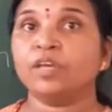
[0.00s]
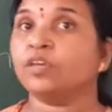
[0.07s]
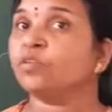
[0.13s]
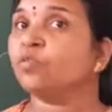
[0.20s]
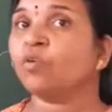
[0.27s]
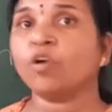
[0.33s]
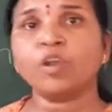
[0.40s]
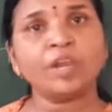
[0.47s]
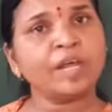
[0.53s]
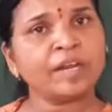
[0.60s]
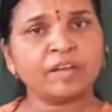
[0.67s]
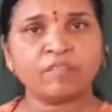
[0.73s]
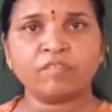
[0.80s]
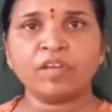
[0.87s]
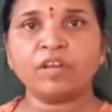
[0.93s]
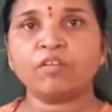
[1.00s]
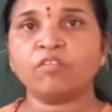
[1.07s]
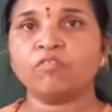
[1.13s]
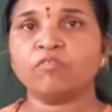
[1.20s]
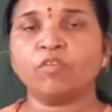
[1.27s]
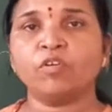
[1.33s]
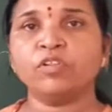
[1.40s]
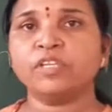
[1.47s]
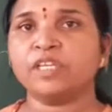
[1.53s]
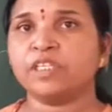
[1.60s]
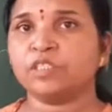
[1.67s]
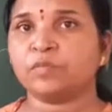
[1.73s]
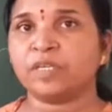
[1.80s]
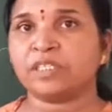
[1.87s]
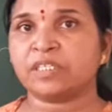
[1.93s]
You all are aware of all
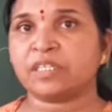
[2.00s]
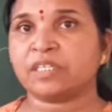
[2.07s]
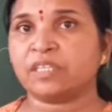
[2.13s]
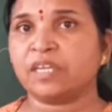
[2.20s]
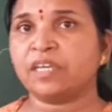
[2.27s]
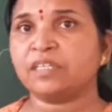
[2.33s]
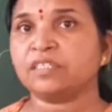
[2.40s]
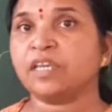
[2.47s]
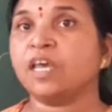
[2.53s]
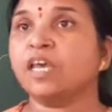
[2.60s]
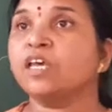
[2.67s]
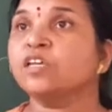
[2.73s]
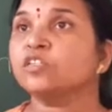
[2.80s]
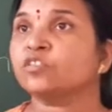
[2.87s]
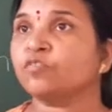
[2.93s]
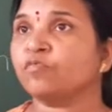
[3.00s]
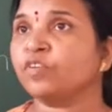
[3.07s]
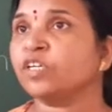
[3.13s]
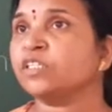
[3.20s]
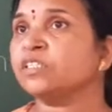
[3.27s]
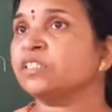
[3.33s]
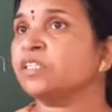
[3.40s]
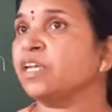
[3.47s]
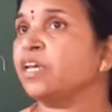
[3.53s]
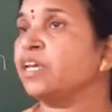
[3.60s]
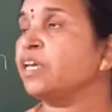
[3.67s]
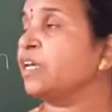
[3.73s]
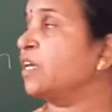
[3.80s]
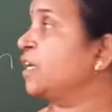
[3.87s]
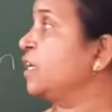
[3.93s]
these basic things. So first
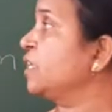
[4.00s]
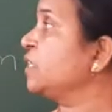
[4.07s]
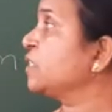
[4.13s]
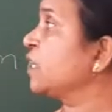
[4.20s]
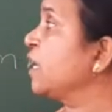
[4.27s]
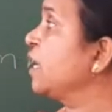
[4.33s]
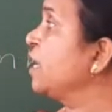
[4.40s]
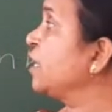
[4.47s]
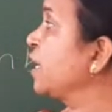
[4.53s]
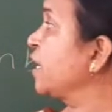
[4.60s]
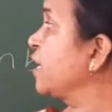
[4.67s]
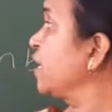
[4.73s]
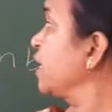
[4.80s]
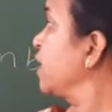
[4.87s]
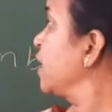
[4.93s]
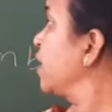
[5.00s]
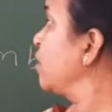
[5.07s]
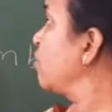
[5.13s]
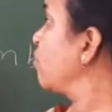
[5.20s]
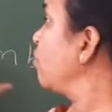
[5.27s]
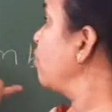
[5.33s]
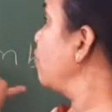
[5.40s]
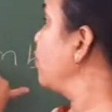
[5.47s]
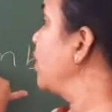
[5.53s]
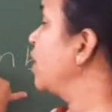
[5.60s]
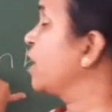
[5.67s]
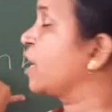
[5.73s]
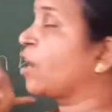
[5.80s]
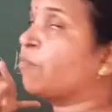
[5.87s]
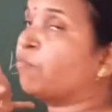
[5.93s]
thing is taking care
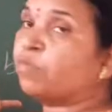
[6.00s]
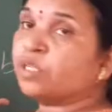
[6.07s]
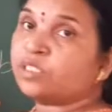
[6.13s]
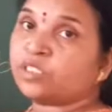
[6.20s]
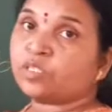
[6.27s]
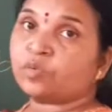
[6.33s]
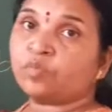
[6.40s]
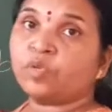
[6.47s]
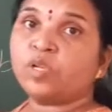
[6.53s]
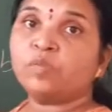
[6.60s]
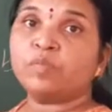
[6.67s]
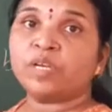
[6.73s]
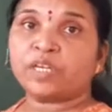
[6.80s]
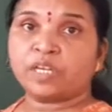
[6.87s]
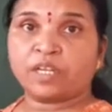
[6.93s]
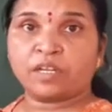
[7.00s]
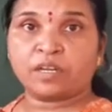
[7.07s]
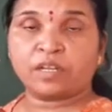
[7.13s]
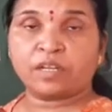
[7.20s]
of combustible material.